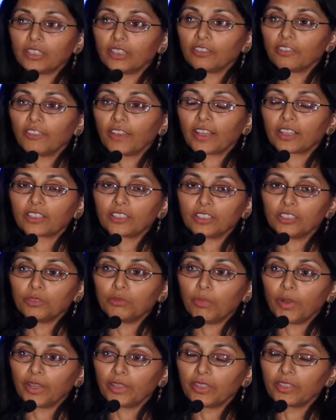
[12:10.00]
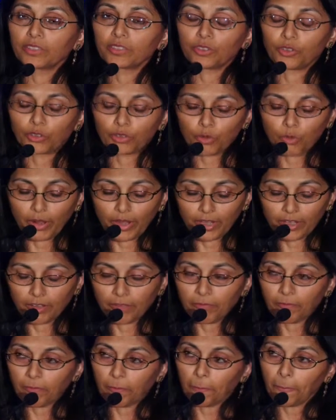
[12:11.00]
affected by this earthquake.
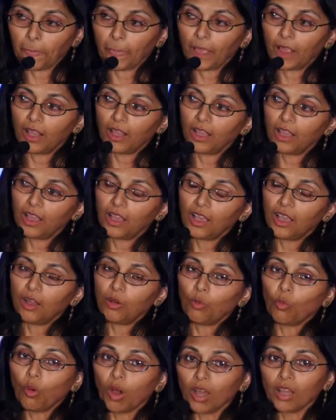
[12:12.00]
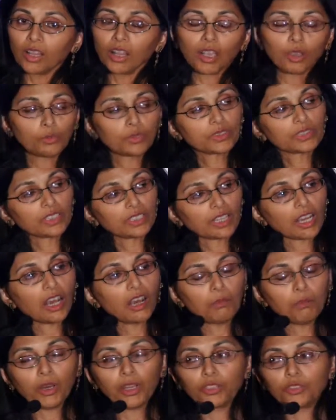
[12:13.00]
While I was in
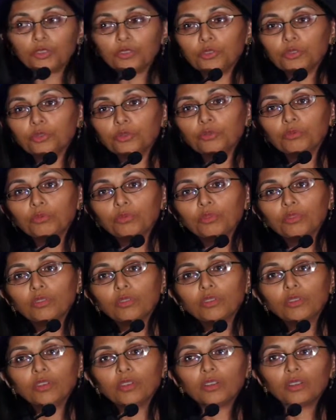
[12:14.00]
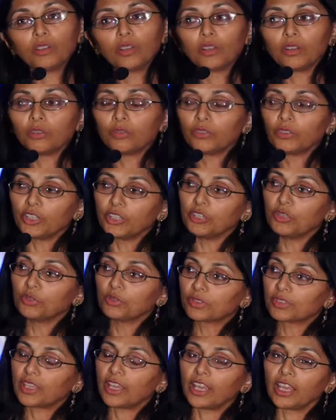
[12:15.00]
Kathmandu, the
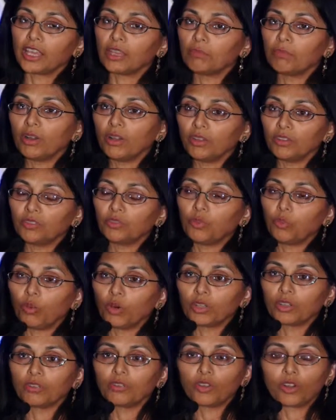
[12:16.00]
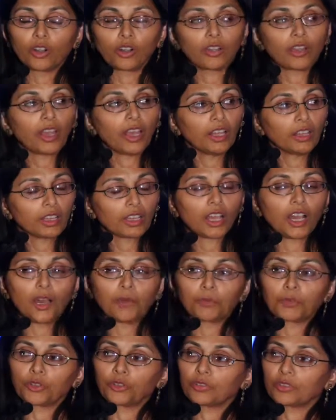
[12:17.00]
news came of one of our
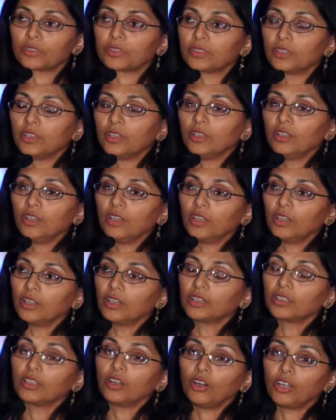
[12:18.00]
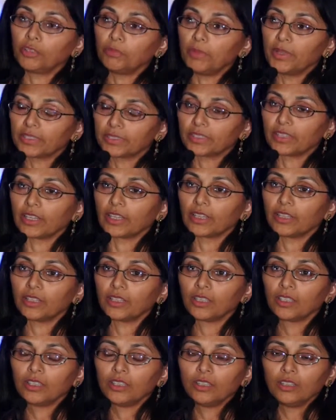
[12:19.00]
helicopters gone missing,
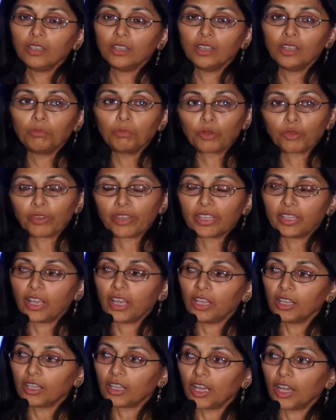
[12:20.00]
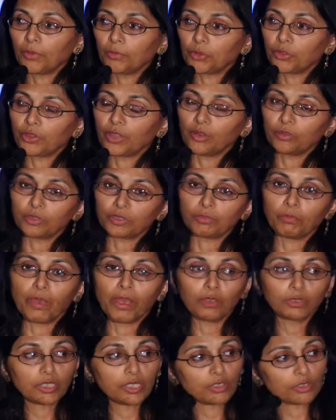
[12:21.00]
a Marine helicopter that was
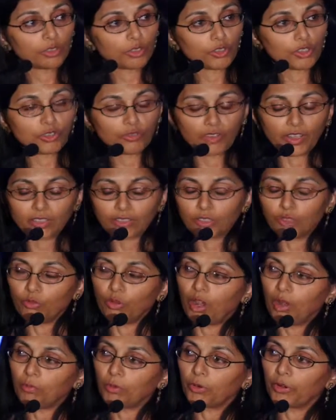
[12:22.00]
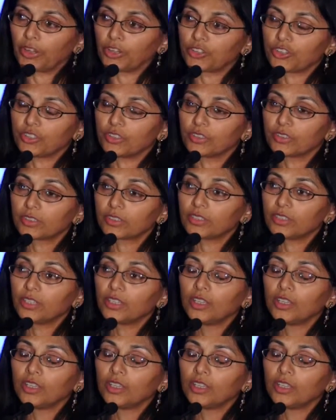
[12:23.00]
mounting search and rescue operations.